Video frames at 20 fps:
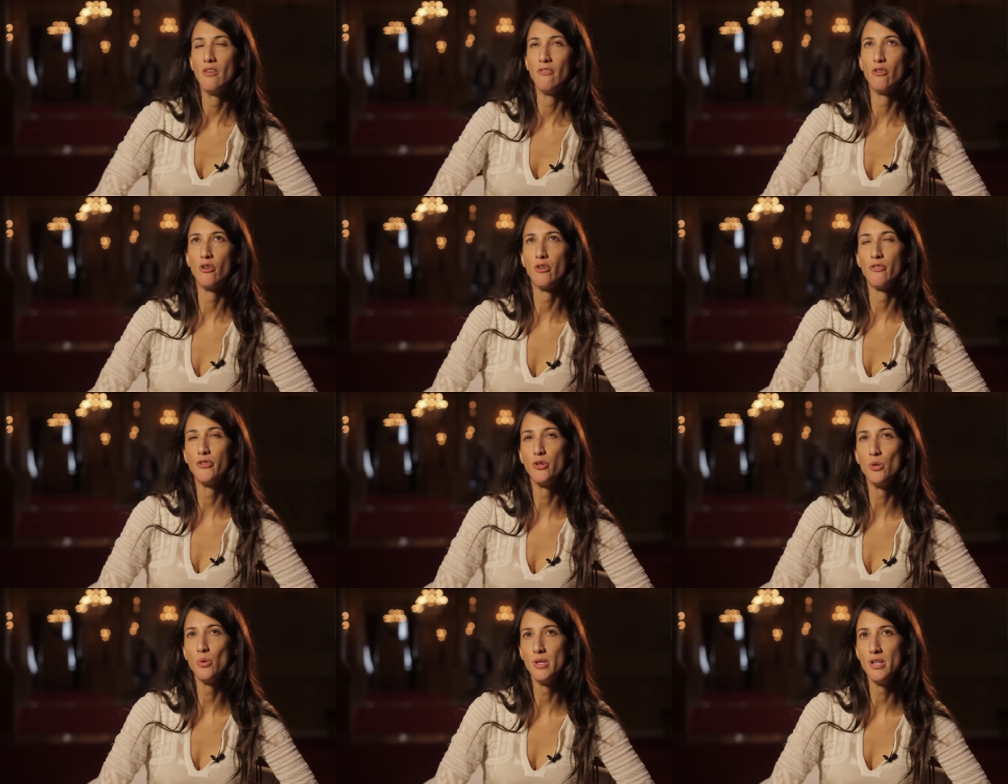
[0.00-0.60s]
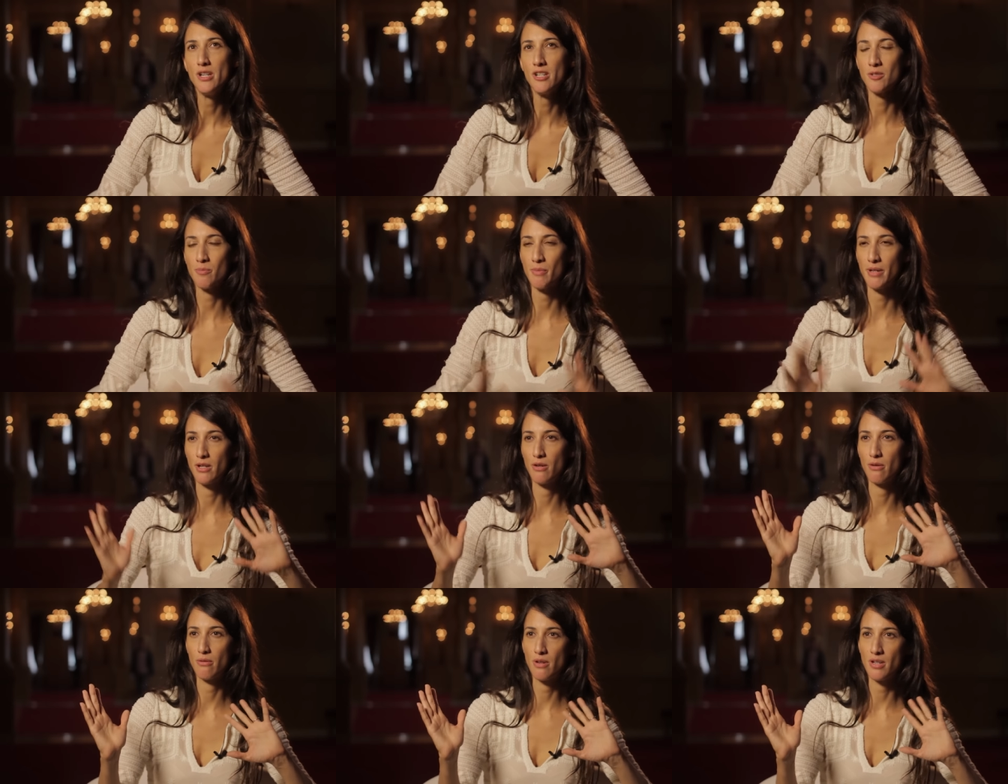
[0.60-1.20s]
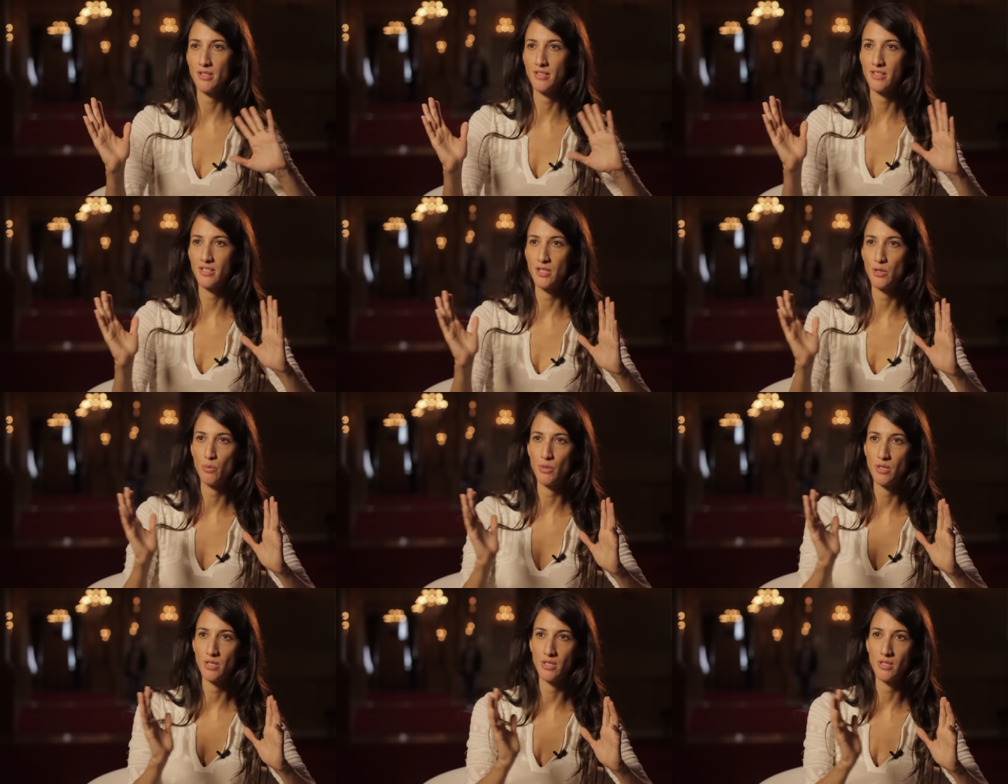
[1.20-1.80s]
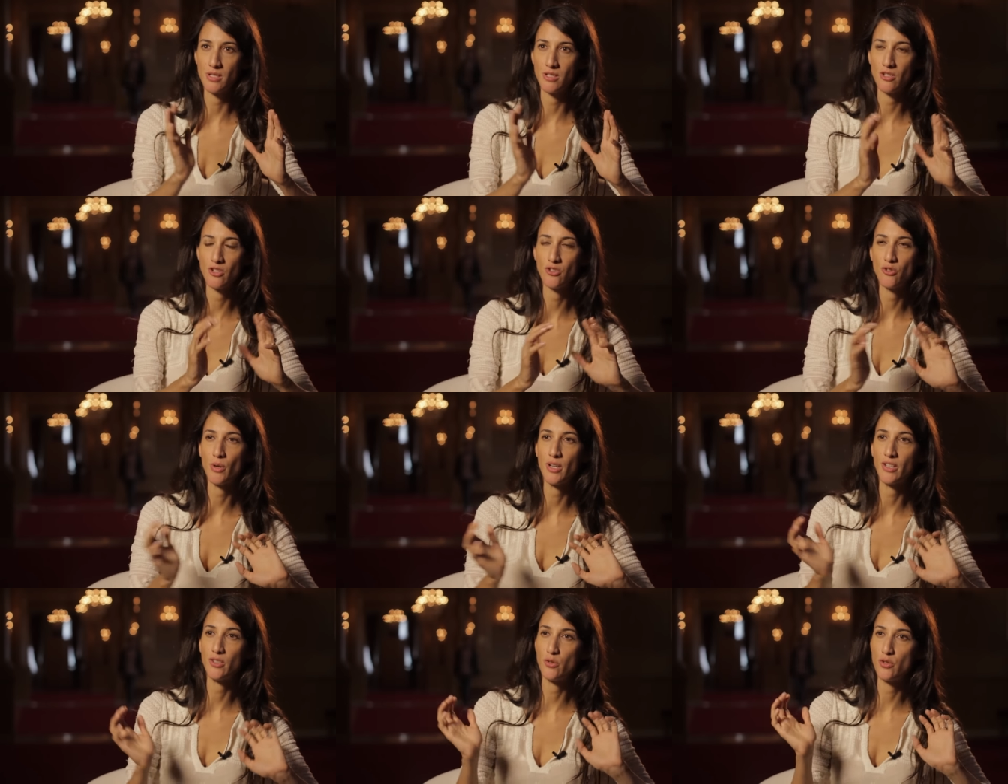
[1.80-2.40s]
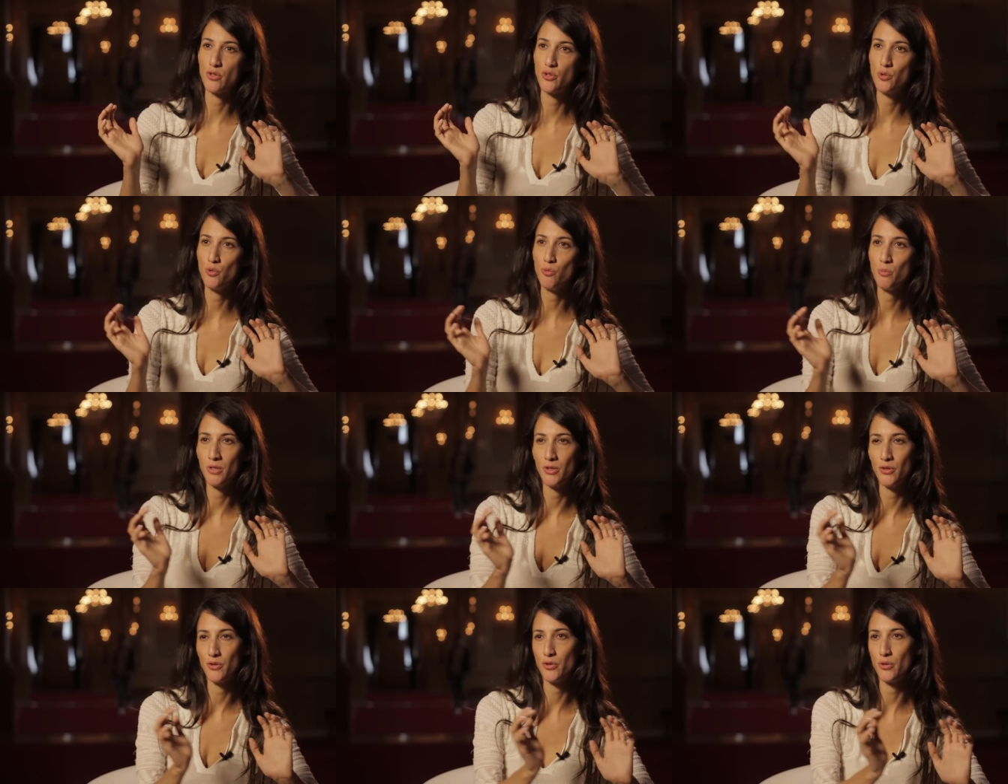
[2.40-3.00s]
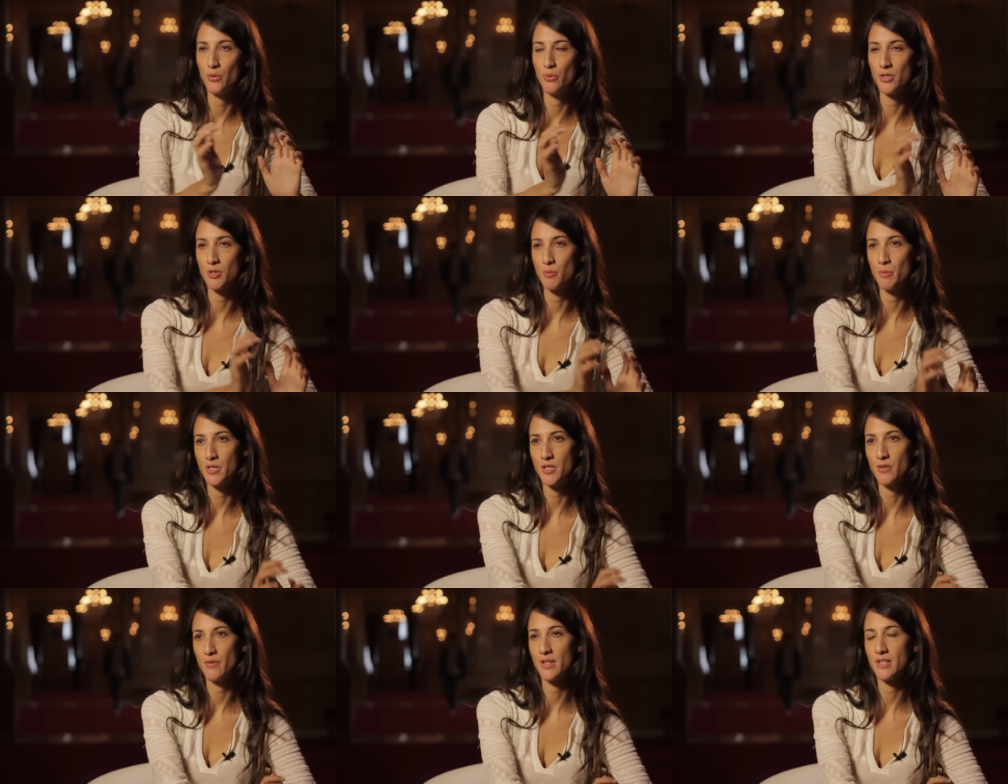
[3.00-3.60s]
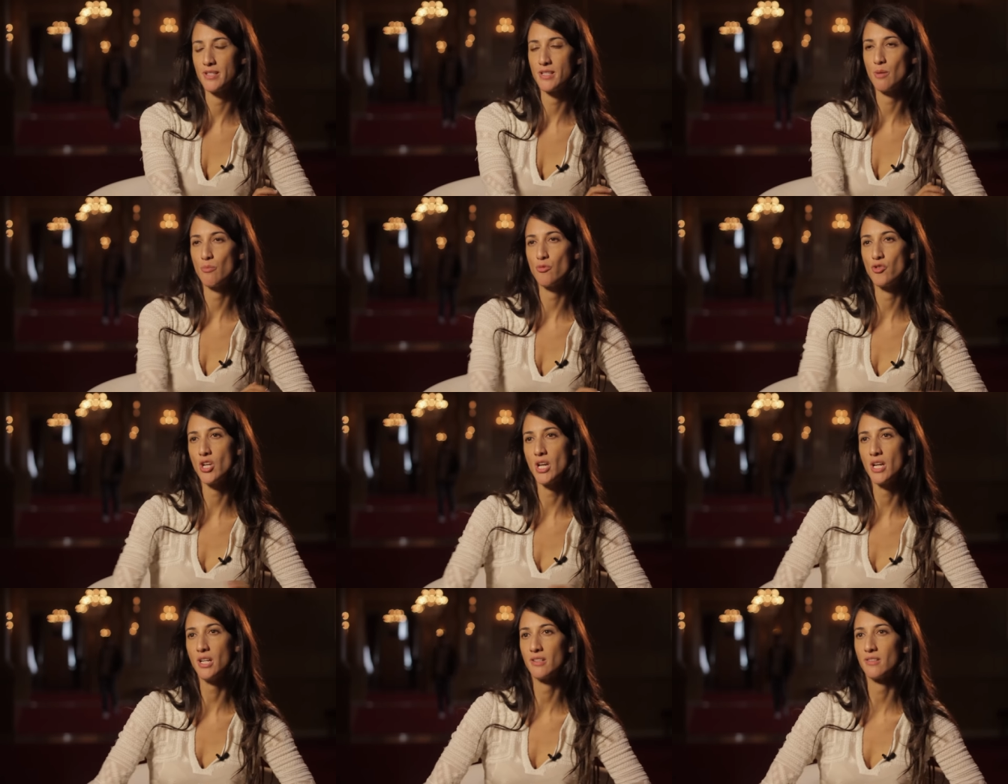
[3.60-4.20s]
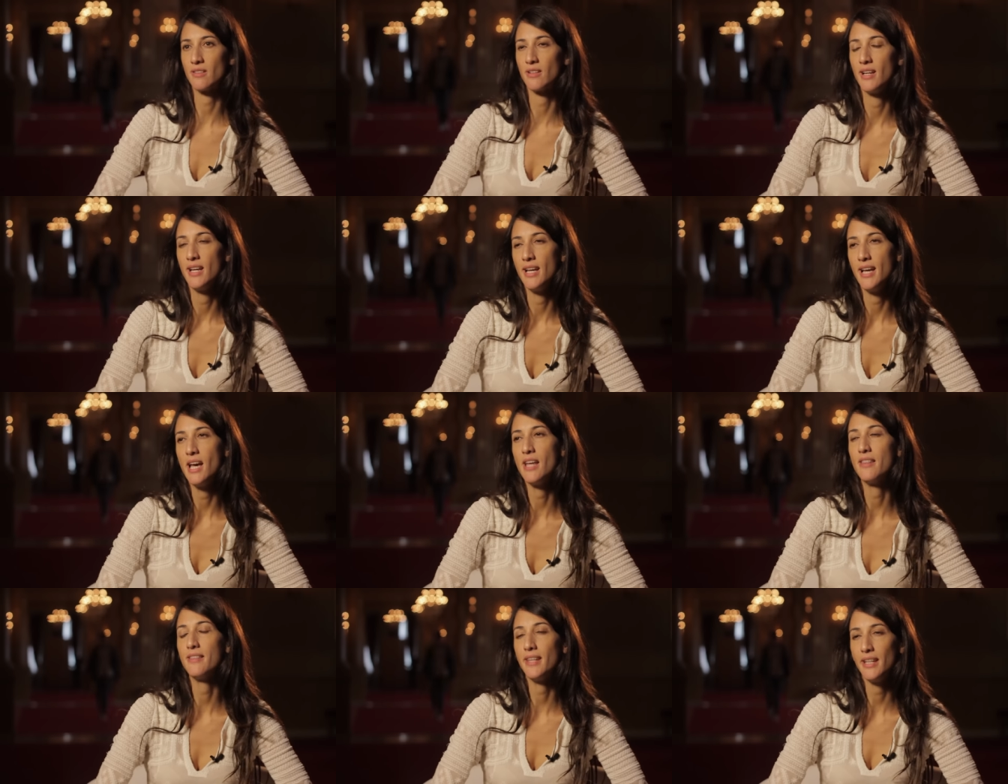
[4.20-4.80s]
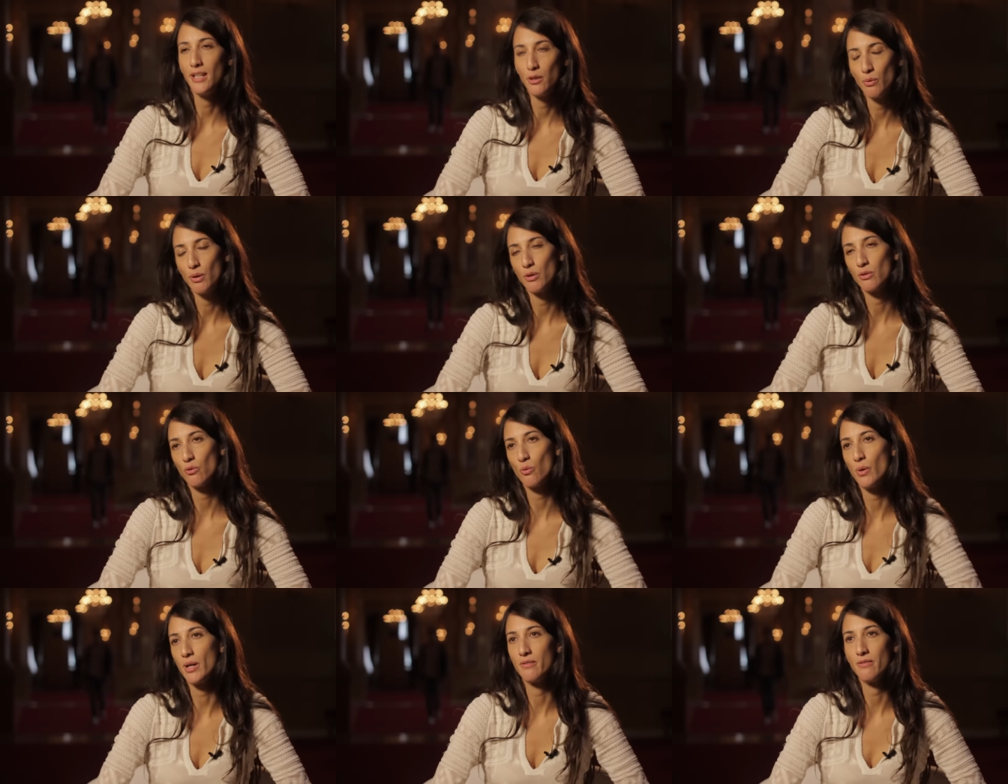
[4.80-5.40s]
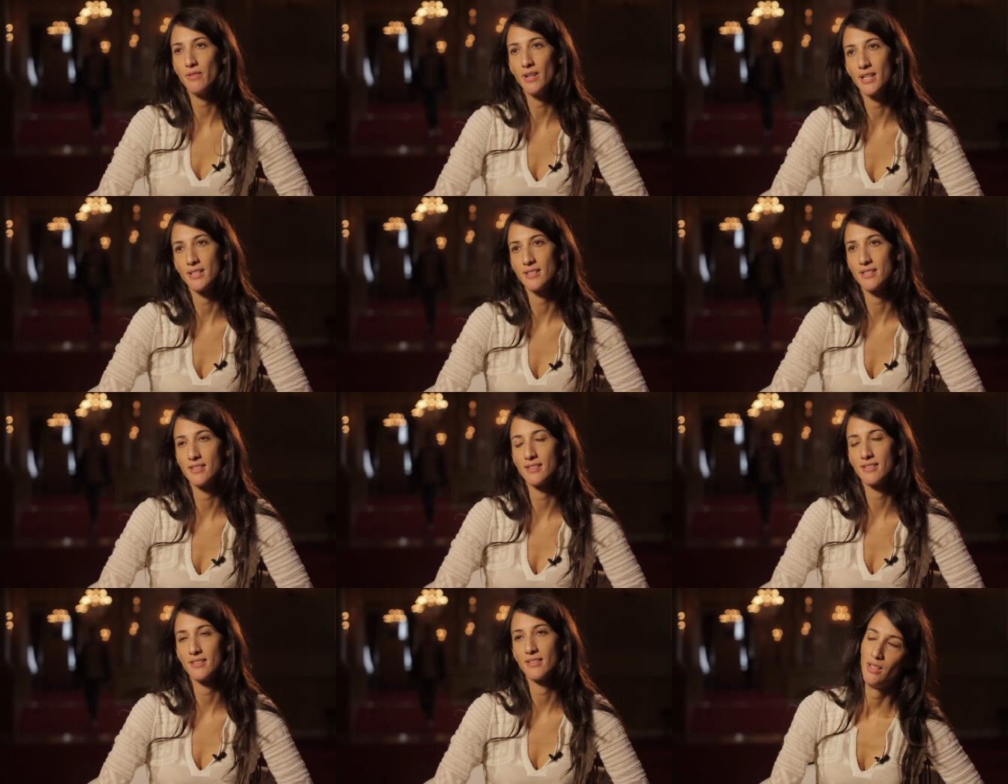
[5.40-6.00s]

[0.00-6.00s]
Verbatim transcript: for a few years my curiosity was trying to zoom into a specific subject and then it went quite fast.